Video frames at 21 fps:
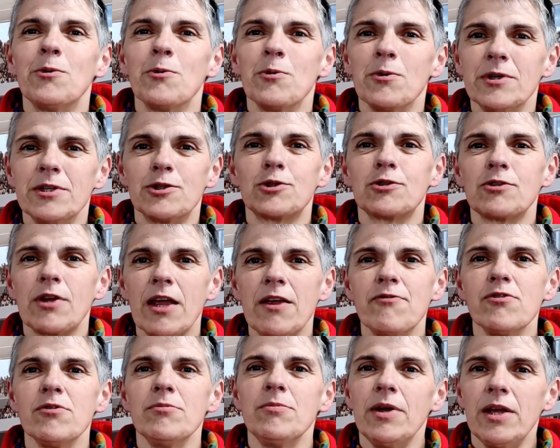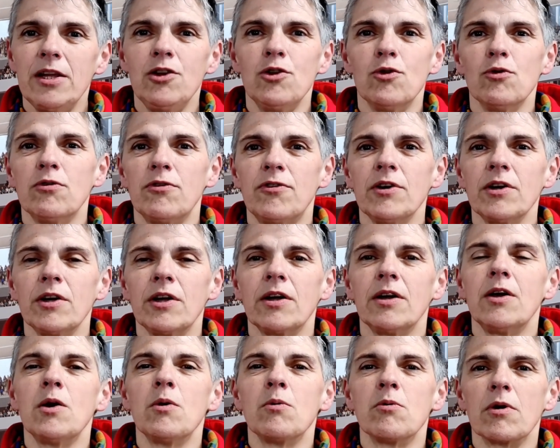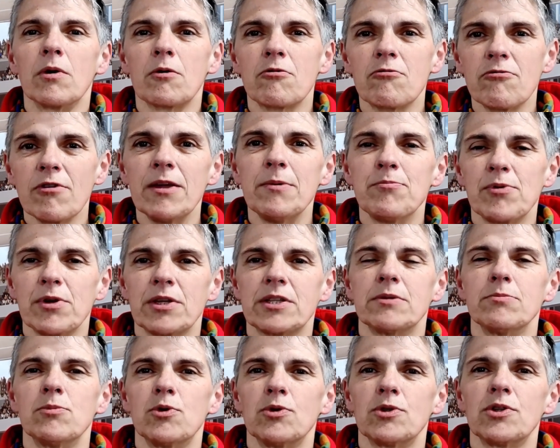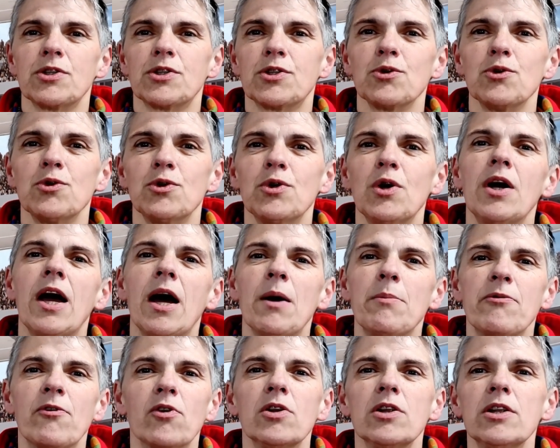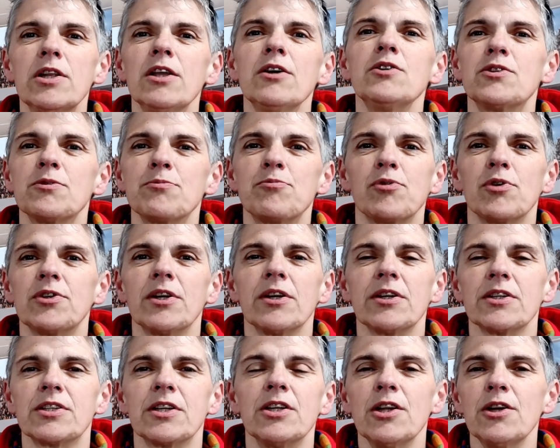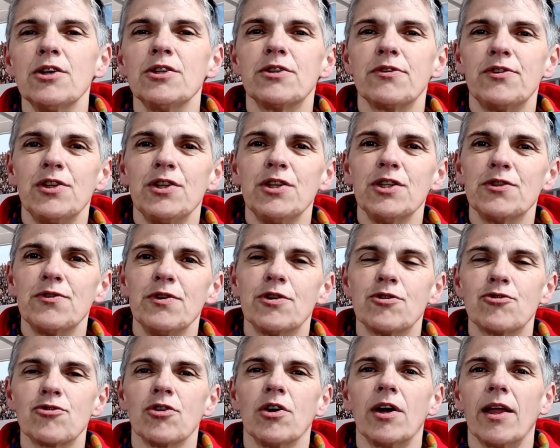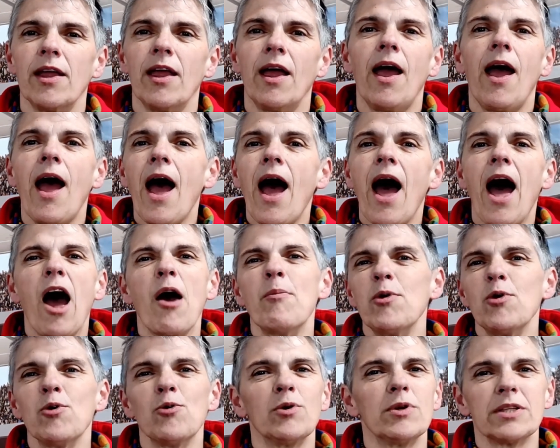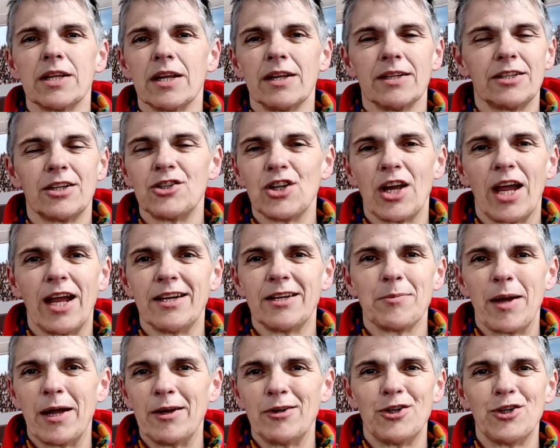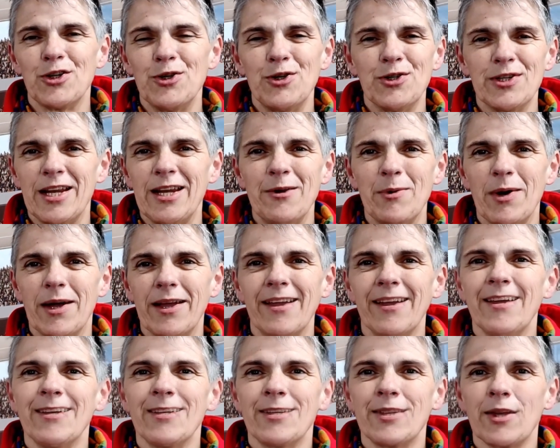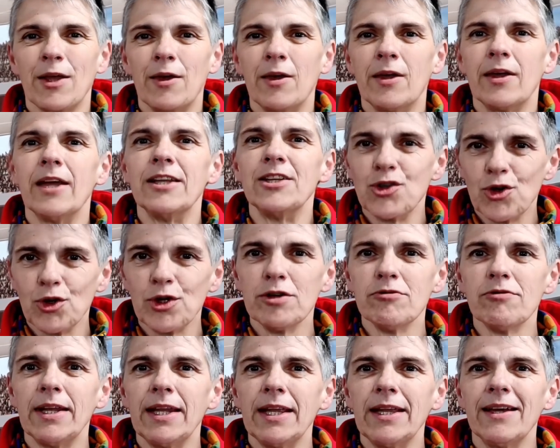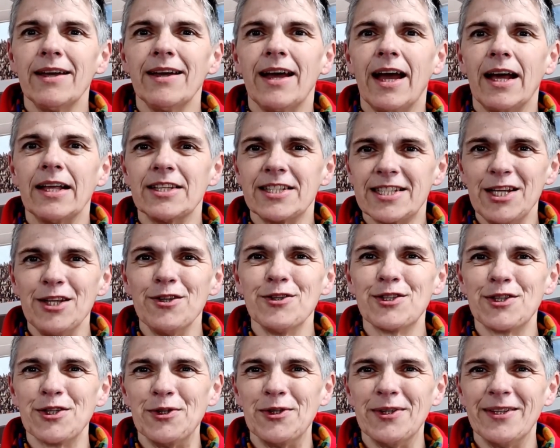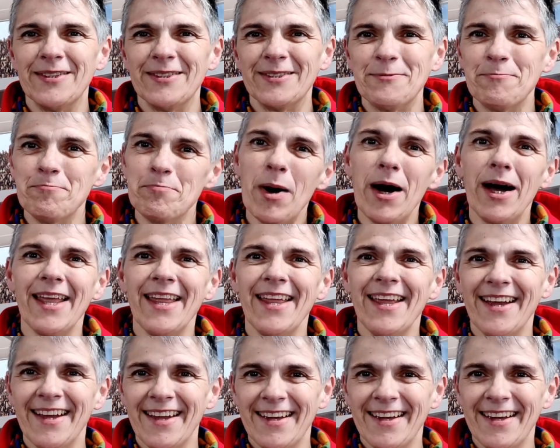We're in Taverham in Norfolk. We're a great bricks and mortar store, and we've got loads of products and loads of shoes for you to try, and we always like to chat about shoes anyway. So enjoy your running and see you soon. Bye.